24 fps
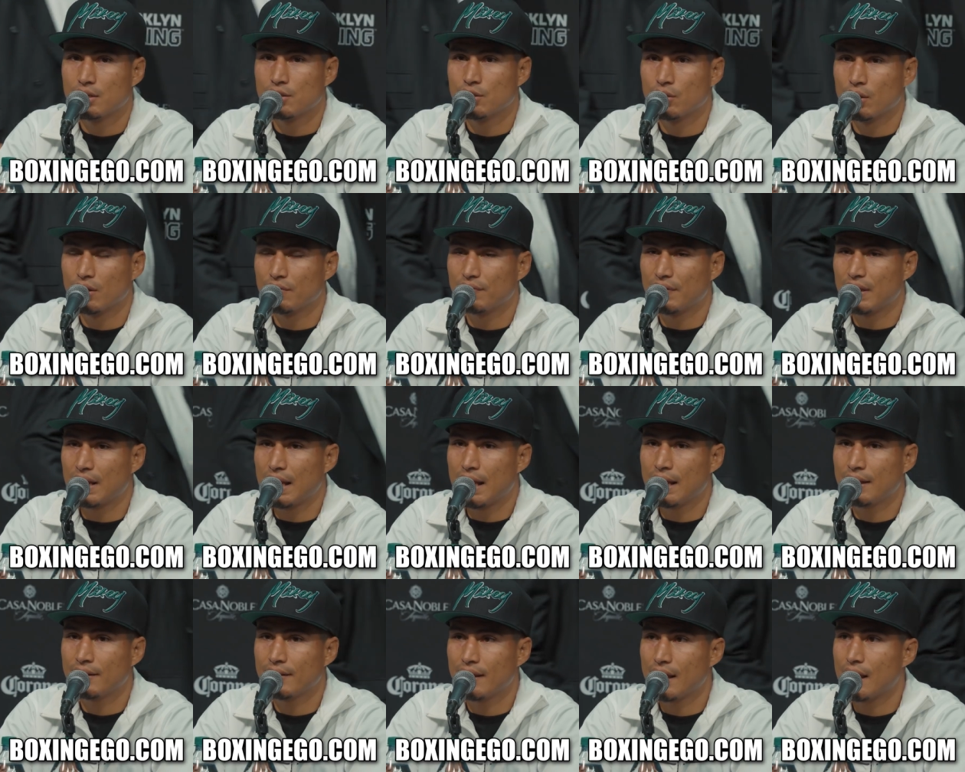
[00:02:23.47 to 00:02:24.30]
You know, if I
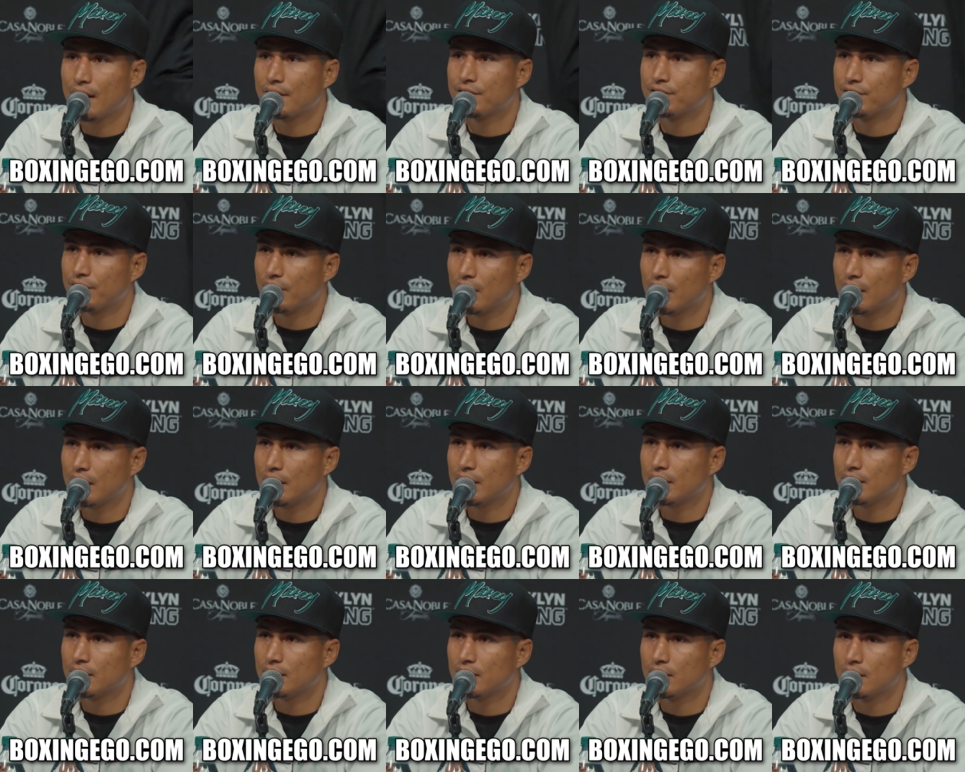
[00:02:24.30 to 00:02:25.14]
land that
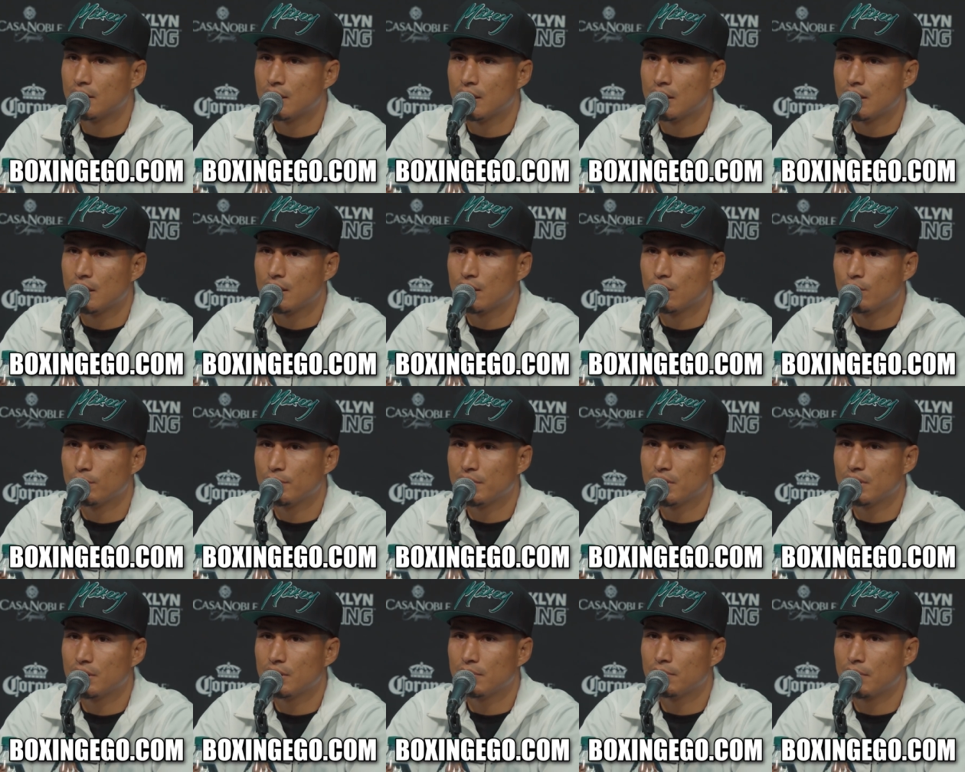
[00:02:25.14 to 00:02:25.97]
fight, it'll
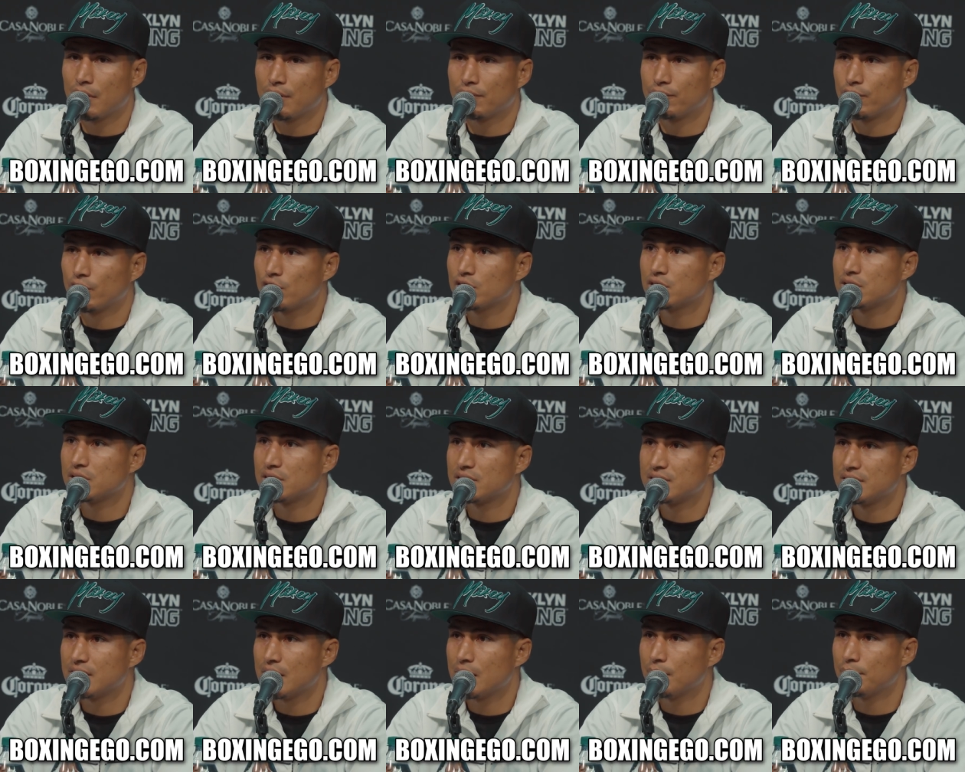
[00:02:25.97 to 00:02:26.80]
be my first
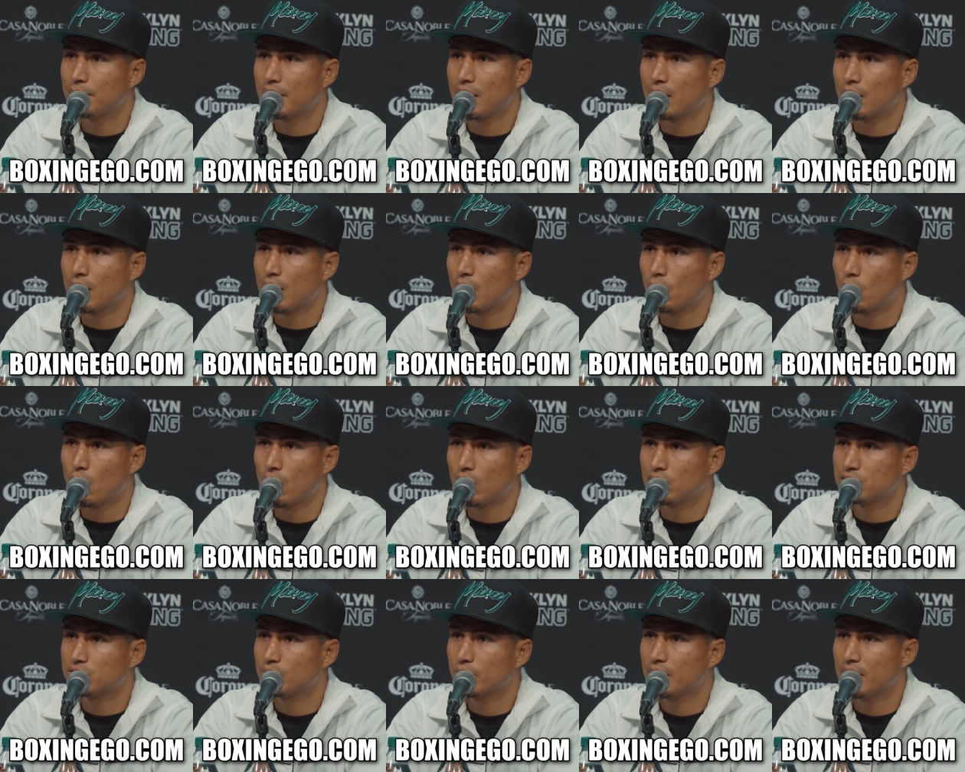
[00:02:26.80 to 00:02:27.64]
attempt at, at
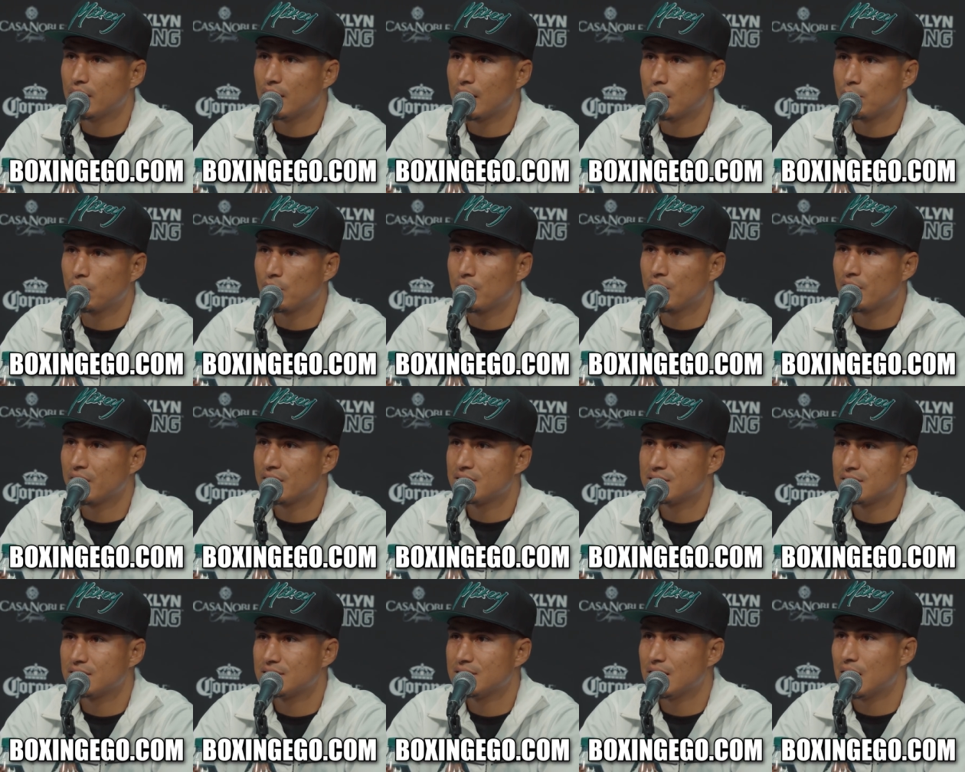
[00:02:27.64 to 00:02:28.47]
welterweight, and I'm going
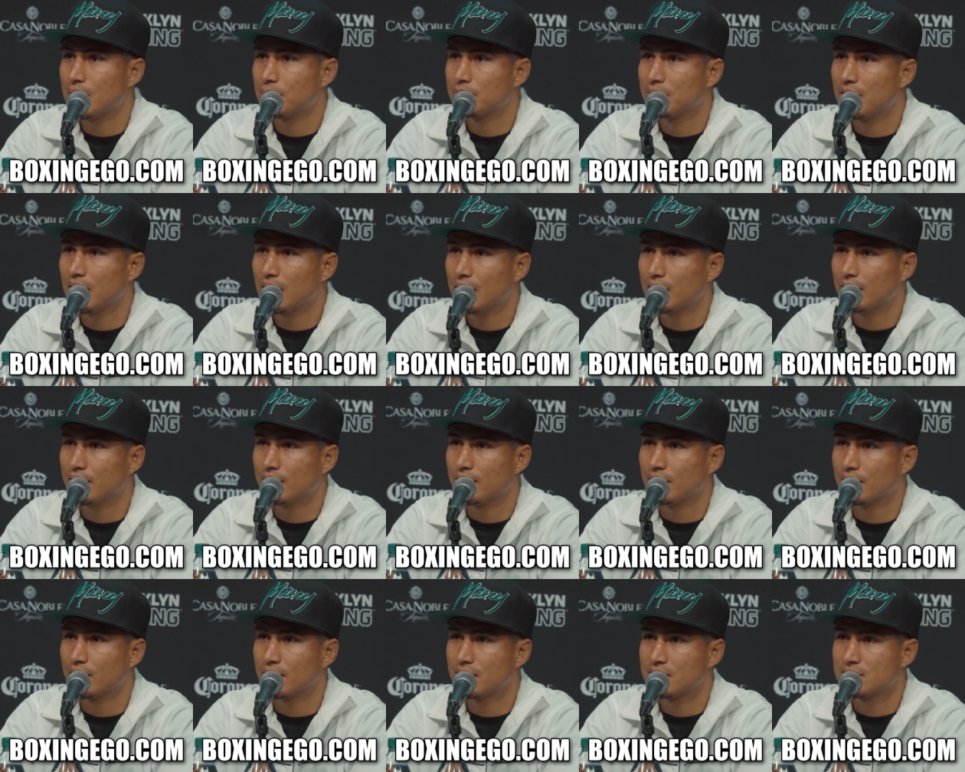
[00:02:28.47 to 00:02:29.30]
against the top guy
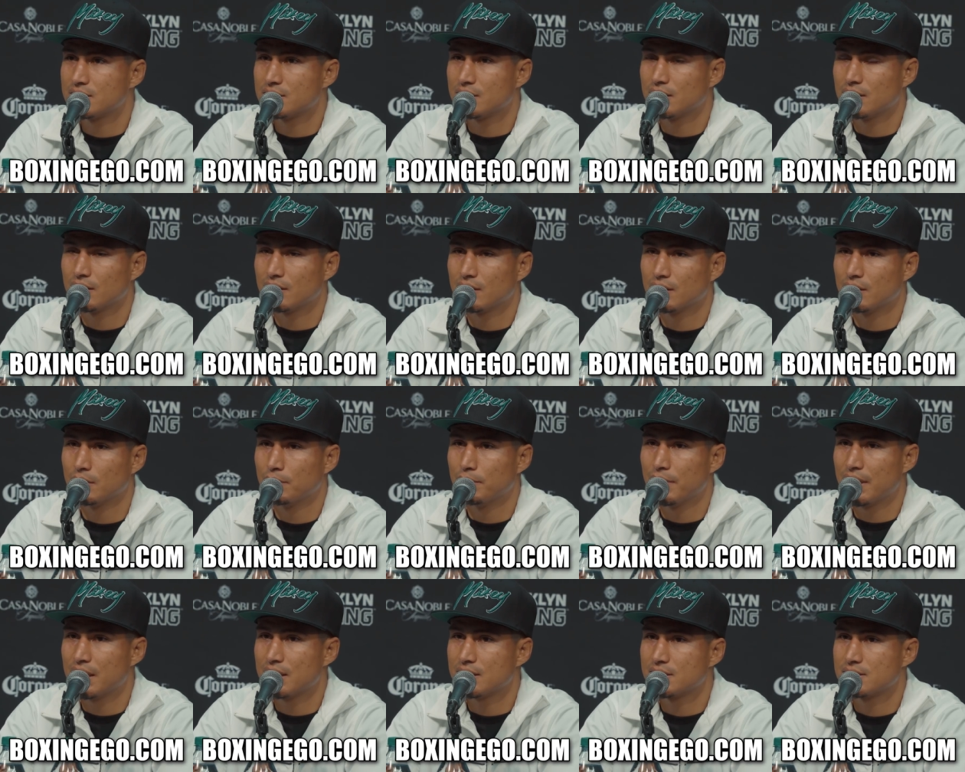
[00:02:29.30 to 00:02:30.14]
there, against the, the
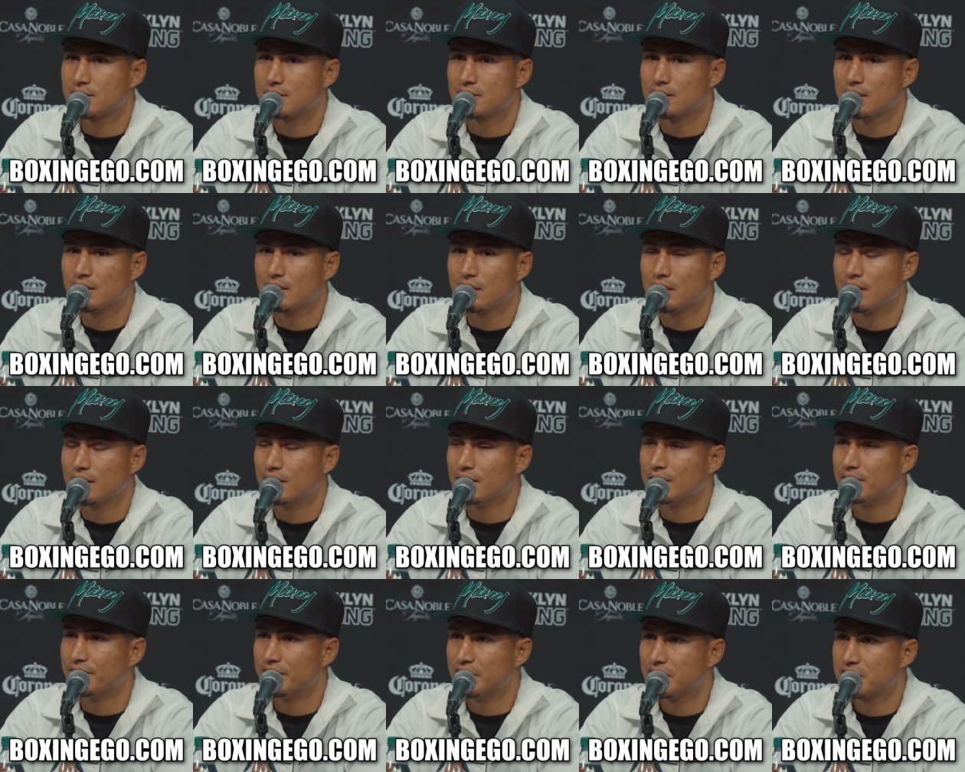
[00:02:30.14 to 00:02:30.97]
best in
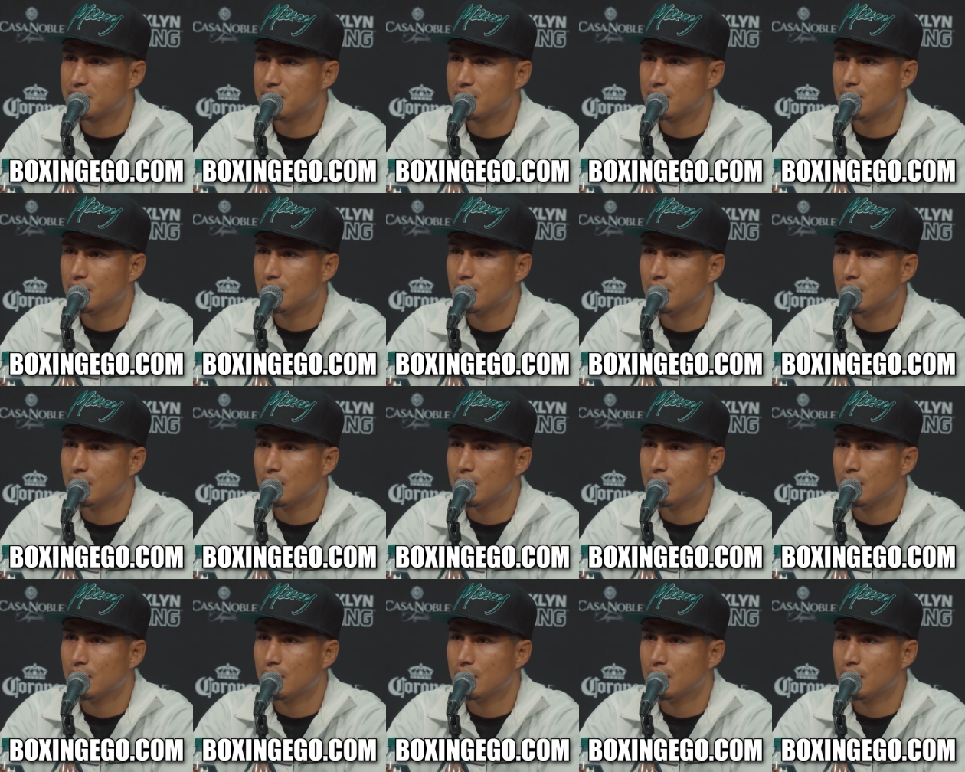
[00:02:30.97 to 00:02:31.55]
the division.